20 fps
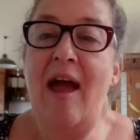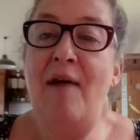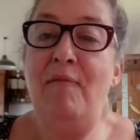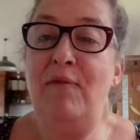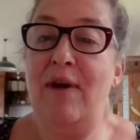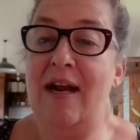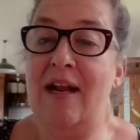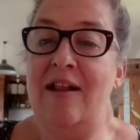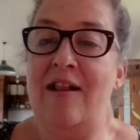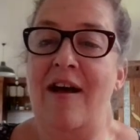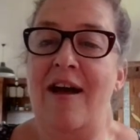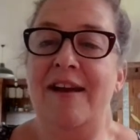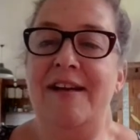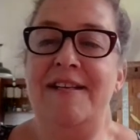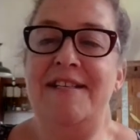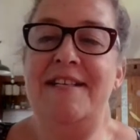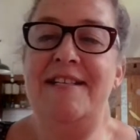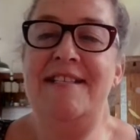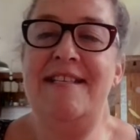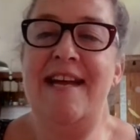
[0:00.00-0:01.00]

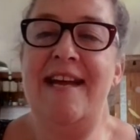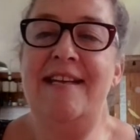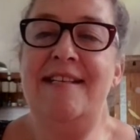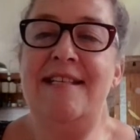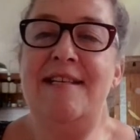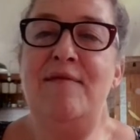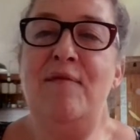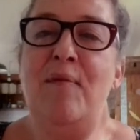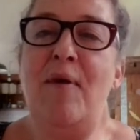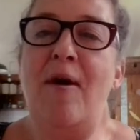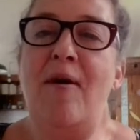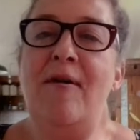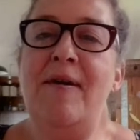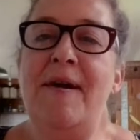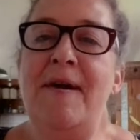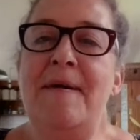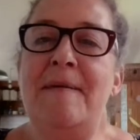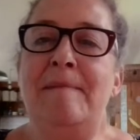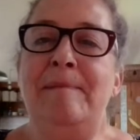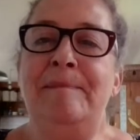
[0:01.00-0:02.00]
Recliner Detective,
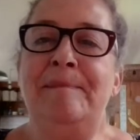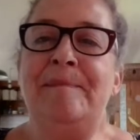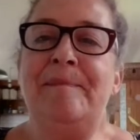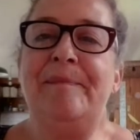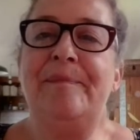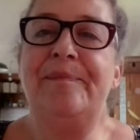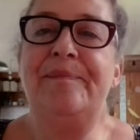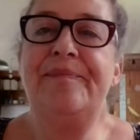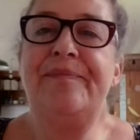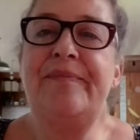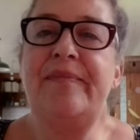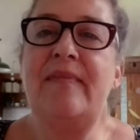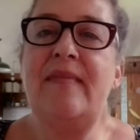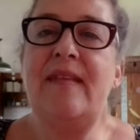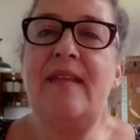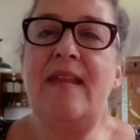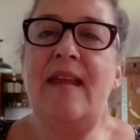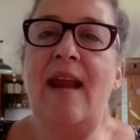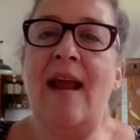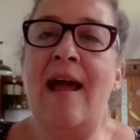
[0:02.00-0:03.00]
welcome.
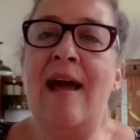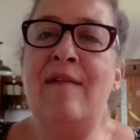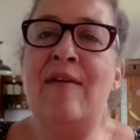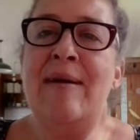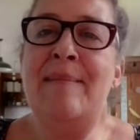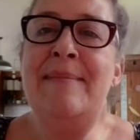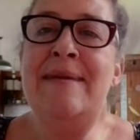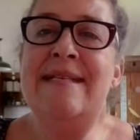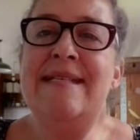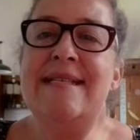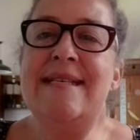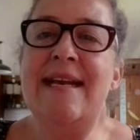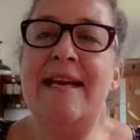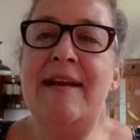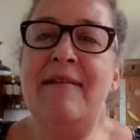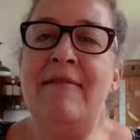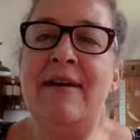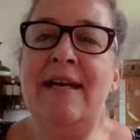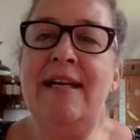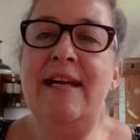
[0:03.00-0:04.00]
Have I missed
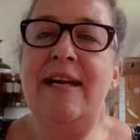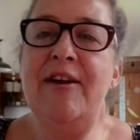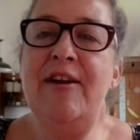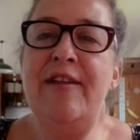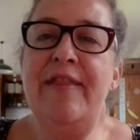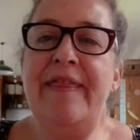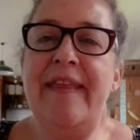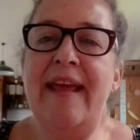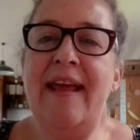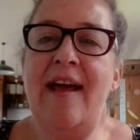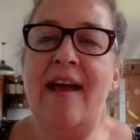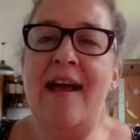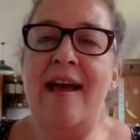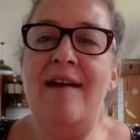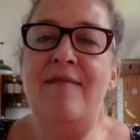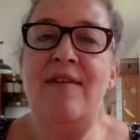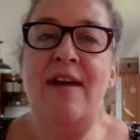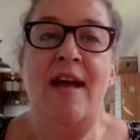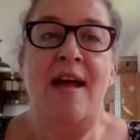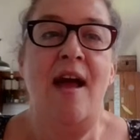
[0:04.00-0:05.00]
anyone? I don't think I
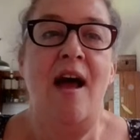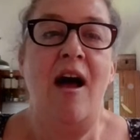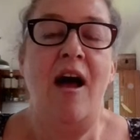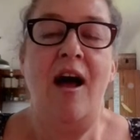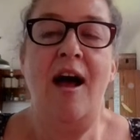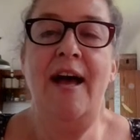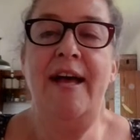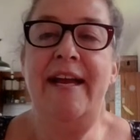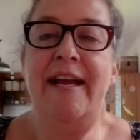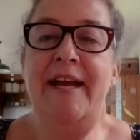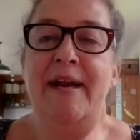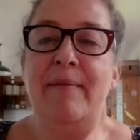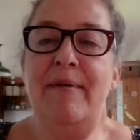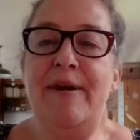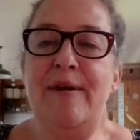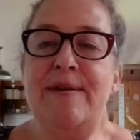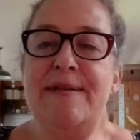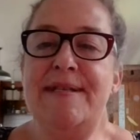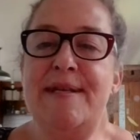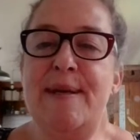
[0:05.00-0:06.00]
have. Hi to
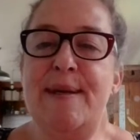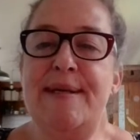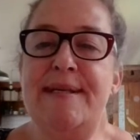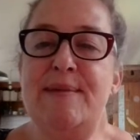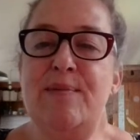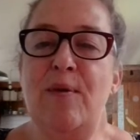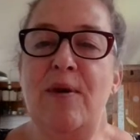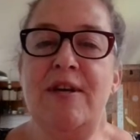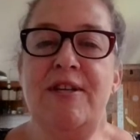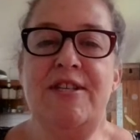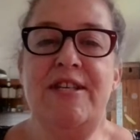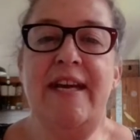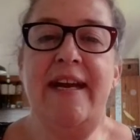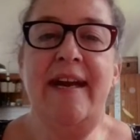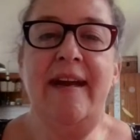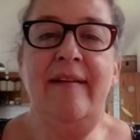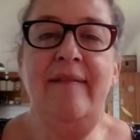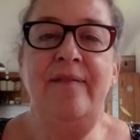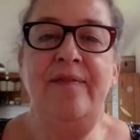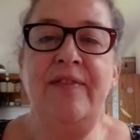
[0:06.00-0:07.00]
anyone else who's
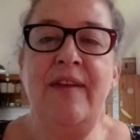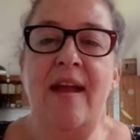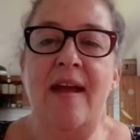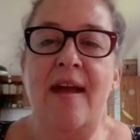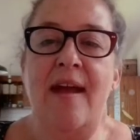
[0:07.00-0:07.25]
watching.